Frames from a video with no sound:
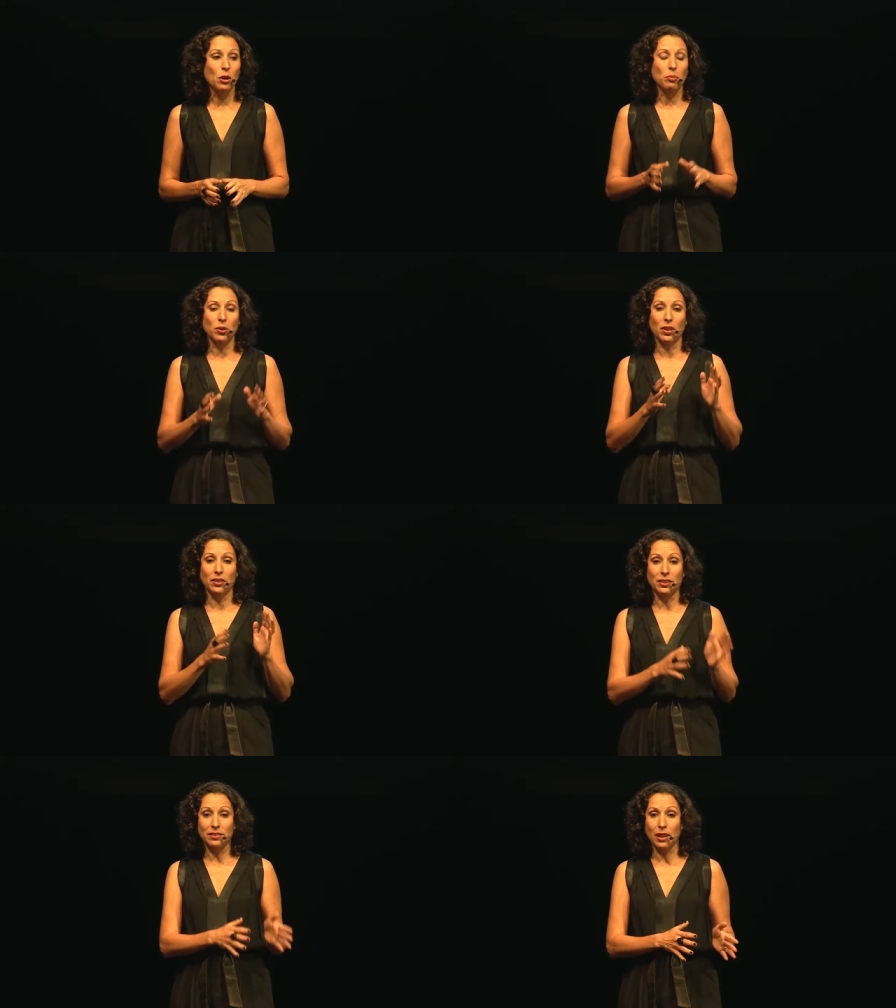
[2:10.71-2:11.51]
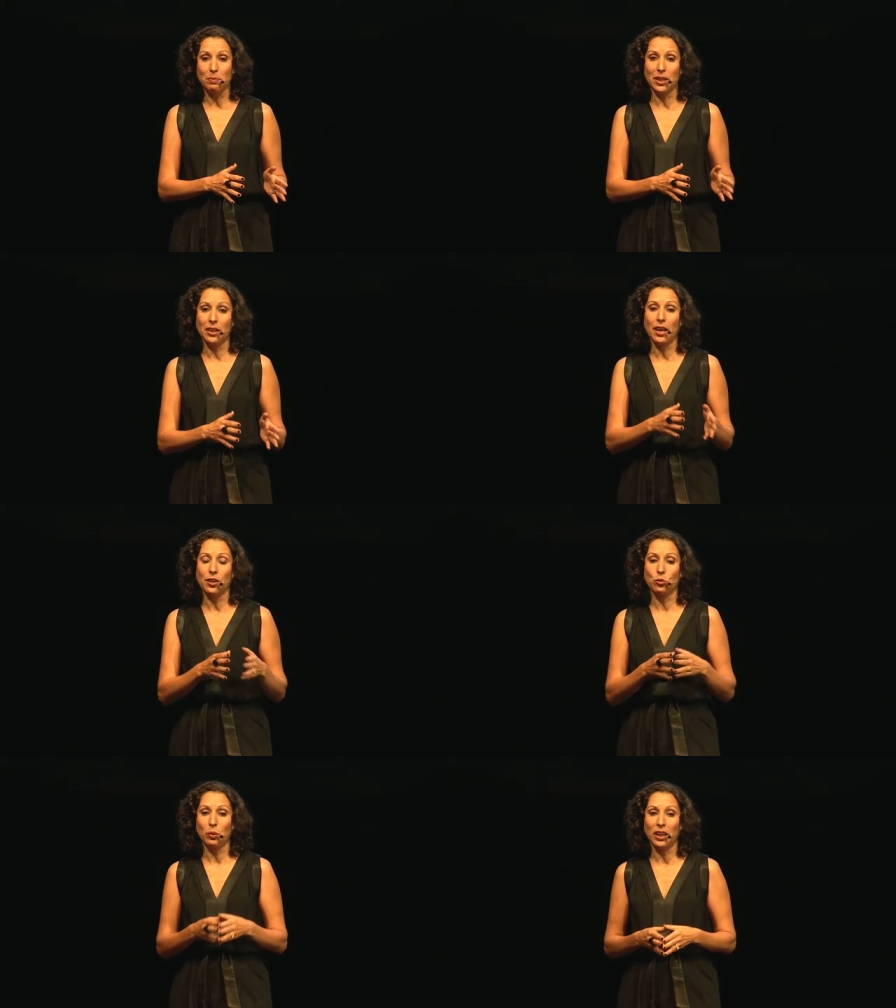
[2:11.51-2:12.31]
both on the summit
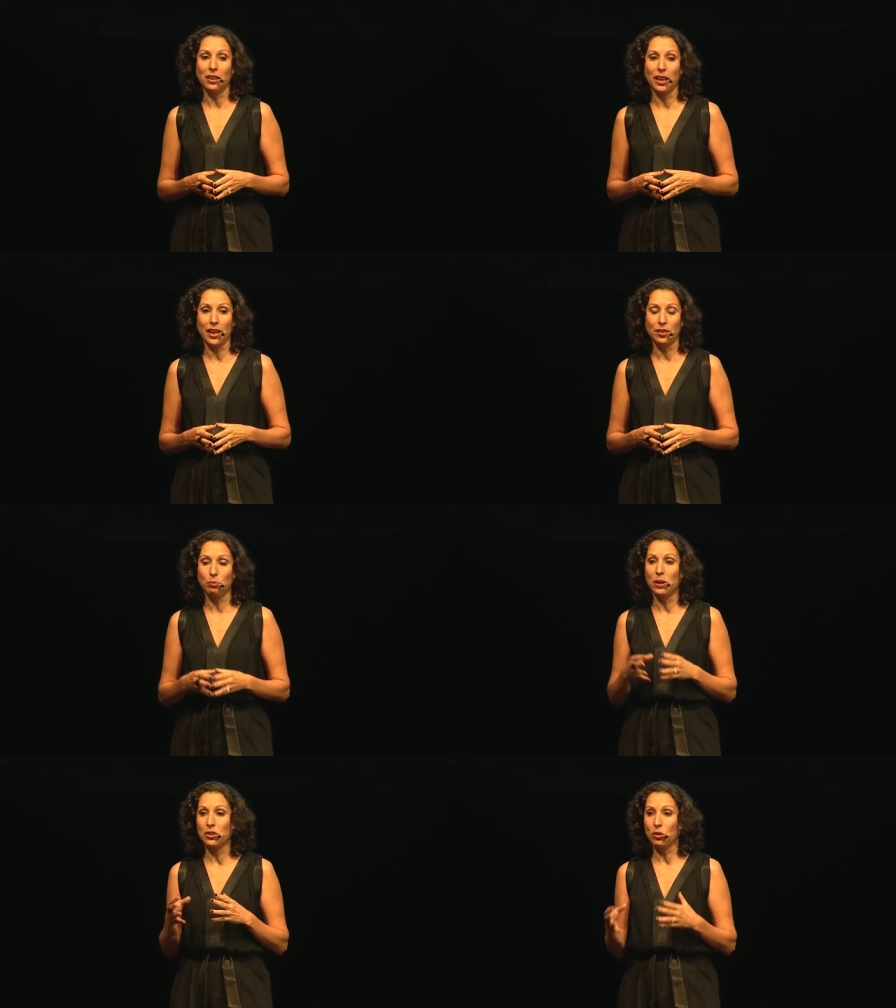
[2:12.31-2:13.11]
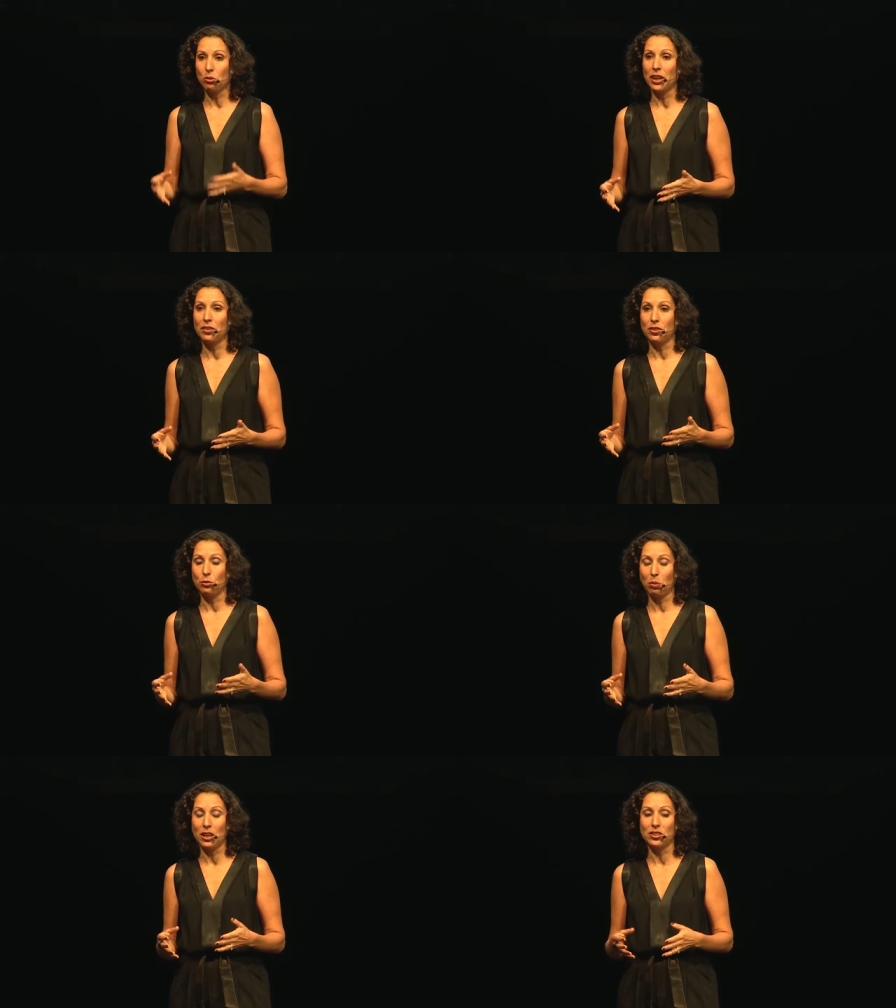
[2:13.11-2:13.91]
as well as Pedro Reyes'
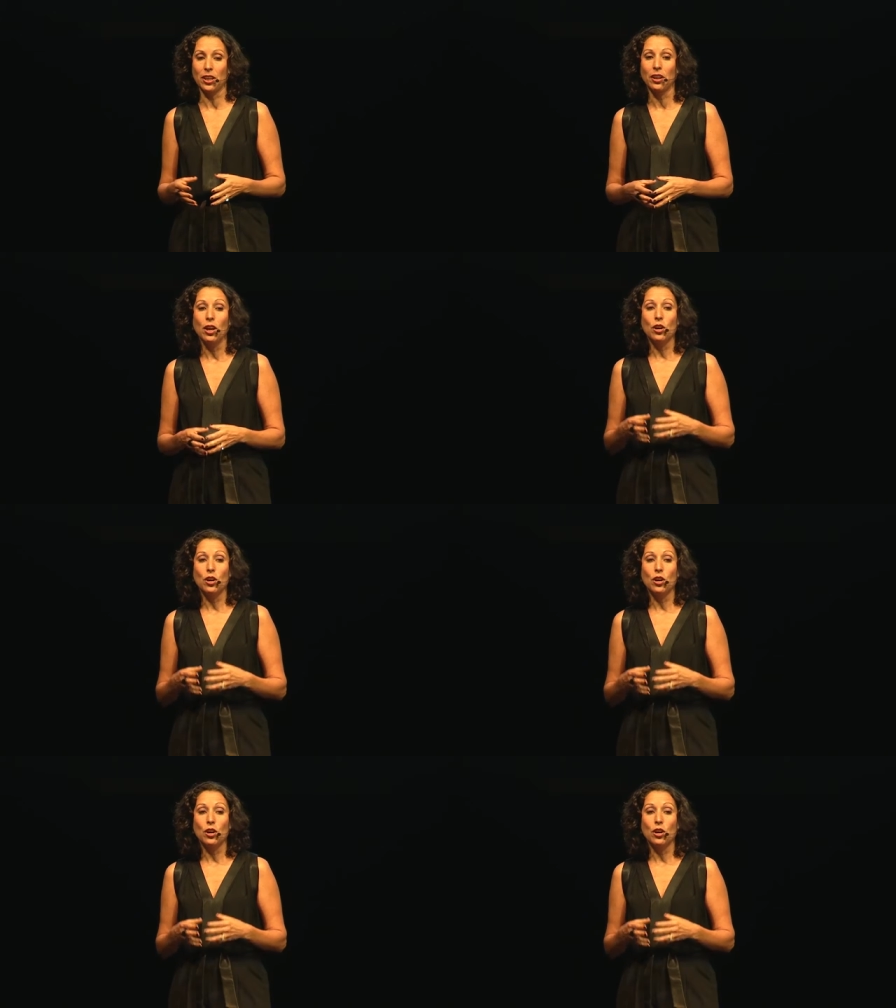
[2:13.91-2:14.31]
project